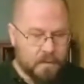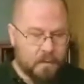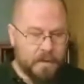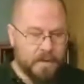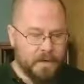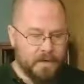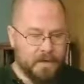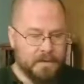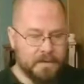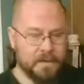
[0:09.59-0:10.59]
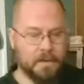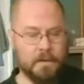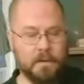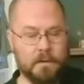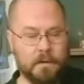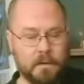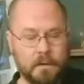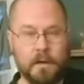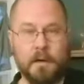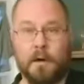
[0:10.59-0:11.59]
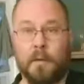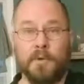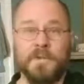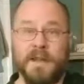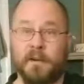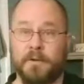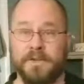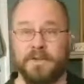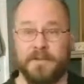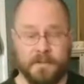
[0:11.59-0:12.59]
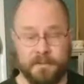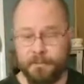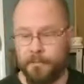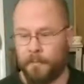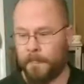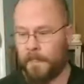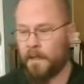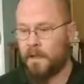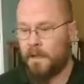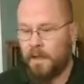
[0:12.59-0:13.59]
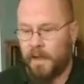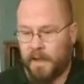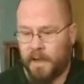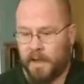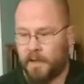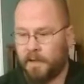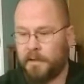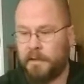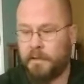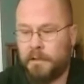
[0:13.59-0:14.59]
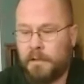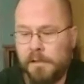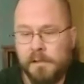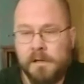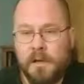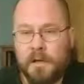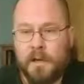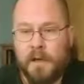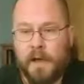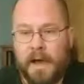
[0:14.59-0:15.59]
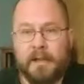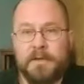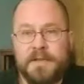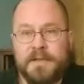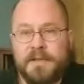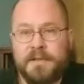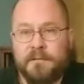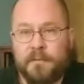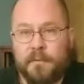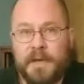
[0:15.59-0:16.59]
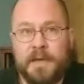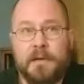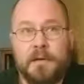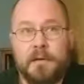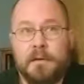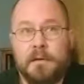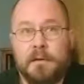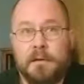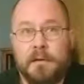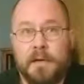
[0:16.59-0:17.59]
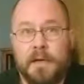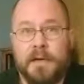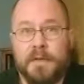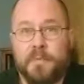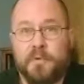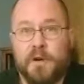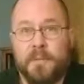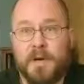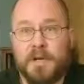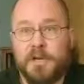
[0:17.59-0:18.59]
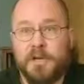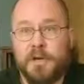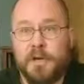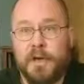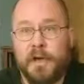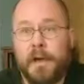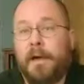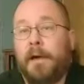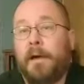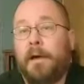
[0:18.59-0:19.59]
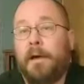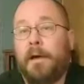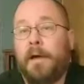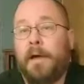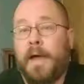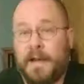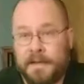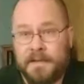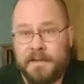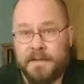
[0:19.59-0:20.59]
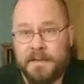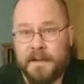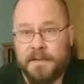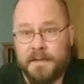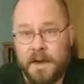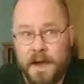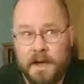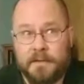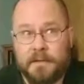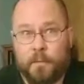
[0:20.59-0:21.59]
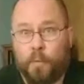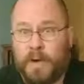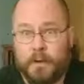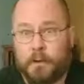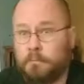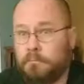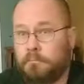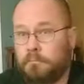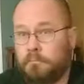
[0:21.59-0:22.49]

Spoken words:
So it is almost allergy season, and allergy season for me is pretty much any season that is not winter.